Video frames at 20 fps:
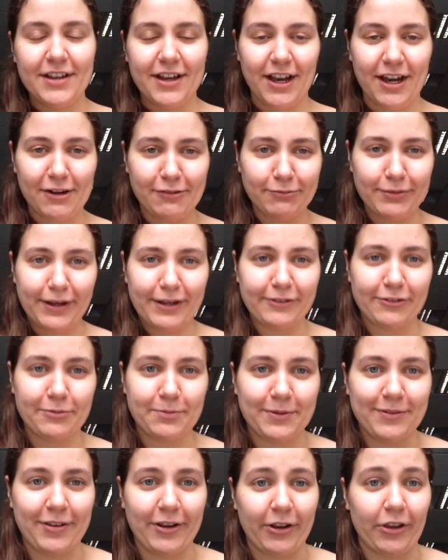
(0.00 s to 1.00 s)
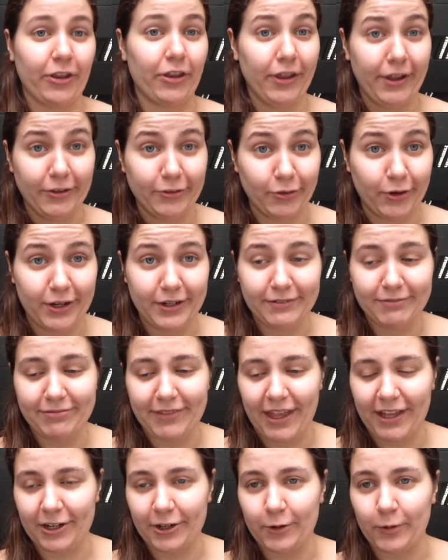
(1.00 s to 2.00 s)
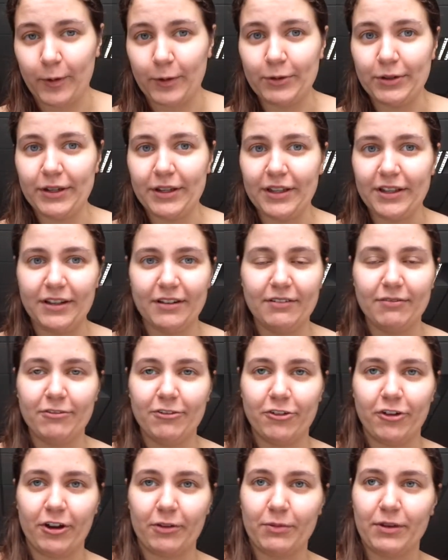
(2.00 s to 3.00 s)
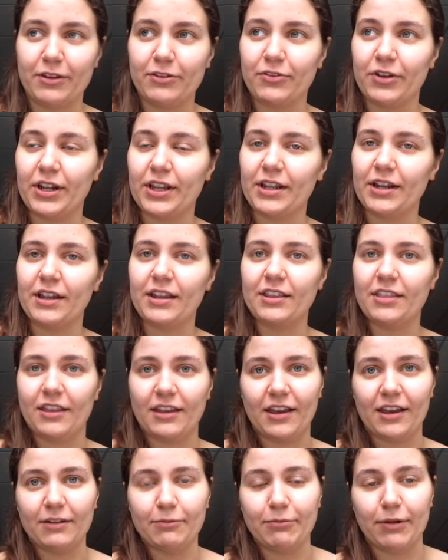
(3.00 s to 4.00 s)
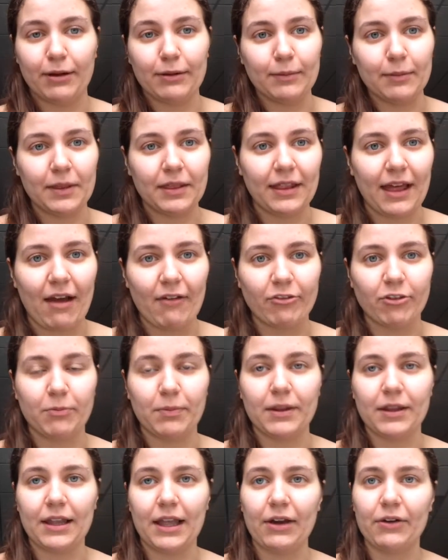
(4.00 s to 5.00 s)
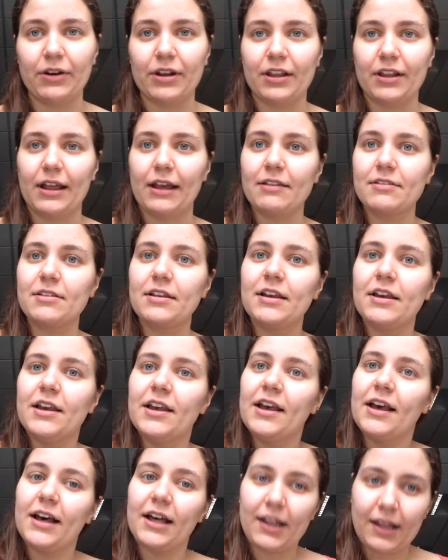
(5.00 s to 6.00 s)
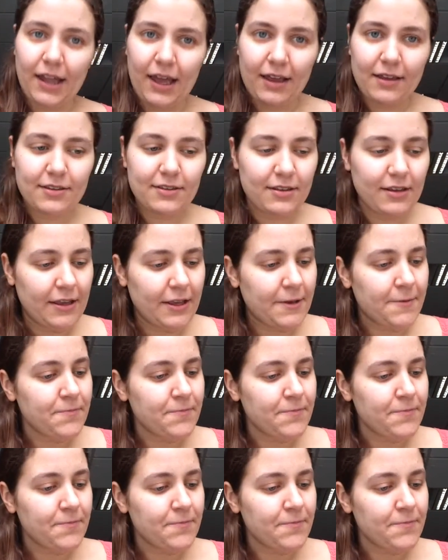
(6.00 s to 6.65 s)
Um, but I just particularly enjoyed that quote. It struck me as funny, and I think I probably laughed a bit loud in class, alas.